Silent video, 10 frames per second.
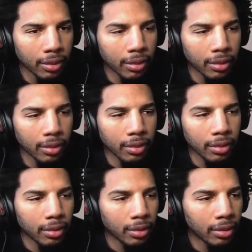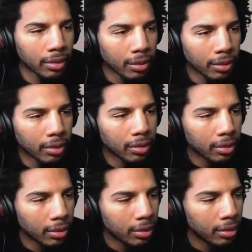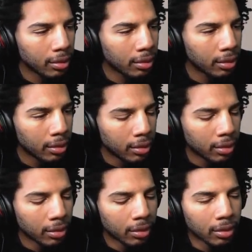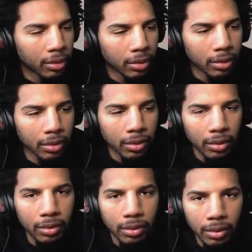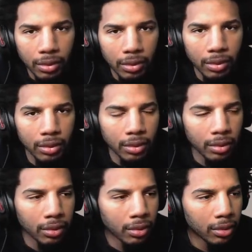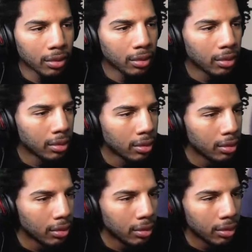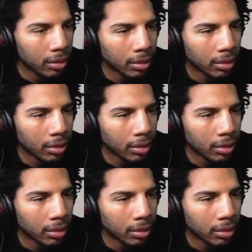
No words are spoken by the person on screen.